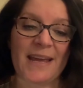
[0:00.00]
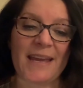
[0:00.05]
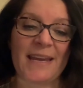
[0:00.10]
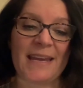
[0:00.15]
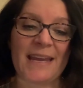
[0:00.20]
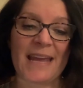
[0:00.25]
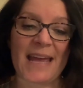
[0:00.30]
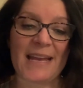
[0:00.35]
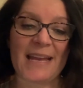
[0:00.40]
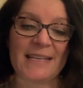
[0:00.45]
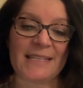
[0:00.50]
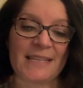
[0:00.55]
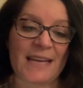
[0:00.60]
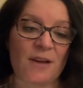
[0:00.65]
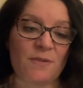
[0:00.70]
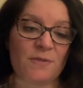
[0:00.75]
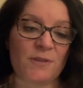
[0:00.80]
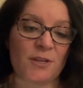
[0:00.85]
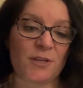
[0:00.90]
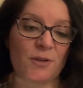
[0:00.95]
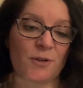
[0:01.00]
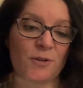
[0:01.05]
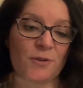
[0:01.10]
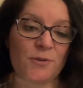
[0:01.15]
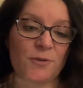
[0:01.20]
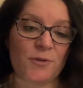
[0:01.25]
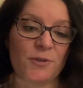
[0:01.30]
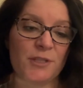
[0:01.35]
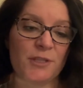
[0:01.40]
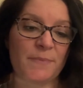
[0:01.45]
and get down to
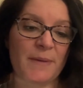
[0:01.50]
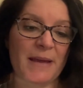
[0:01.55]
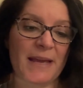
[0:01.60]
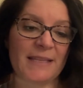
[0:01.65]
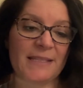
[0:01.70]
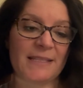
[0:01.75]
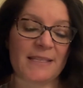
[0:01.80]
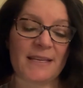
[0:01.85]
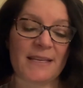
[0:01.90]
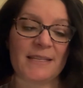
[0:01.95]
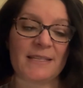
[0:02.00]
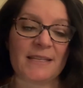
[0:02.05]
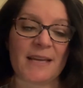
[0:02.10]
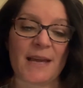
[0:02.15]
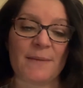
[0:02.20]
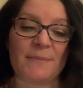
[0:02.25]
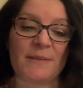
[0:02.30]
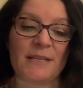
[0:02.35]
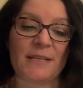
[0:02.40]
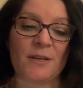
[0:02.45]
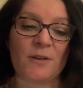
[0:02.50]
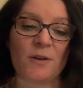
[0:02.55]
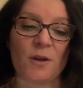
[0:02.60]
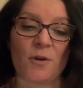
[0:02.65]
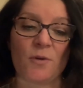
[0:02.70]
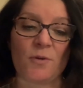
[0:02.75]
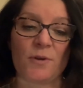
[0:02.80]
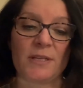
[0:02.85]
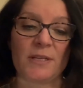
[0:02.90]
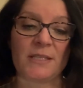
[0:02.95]
Gertrude's Pets in time to hear
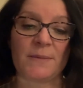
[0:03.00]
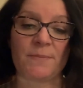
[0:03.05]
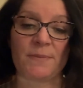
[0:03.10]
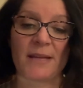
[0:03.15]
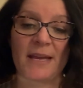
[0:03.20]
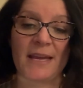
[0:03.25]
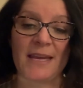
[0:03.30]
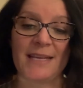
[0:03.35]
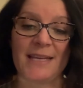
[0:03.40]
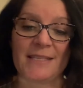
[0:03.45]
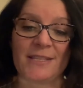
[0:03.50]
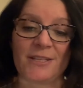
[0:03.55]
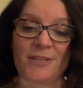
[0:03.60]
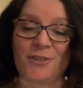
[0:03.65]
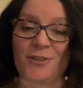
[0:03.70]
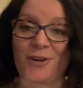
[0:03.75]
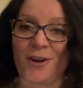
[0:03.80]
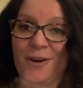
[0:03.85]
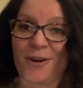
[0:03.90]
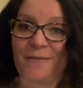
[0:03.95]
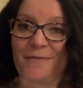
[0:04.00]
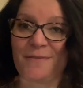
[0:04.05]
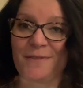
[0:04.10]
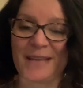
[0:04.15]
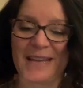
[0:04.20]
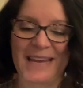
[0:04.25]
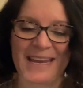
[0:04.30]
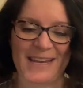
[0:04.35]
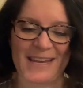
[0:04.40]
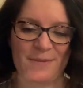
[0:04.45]
Otis play his guitar for
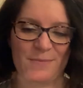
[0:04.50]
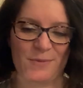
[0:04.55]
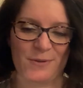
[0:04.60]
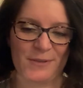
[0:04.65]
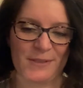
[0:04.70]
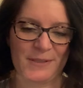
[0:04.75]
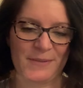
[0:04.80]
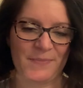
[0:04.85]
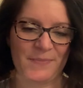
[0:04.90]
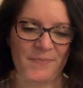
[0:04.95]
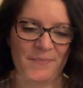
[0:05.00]
the animals.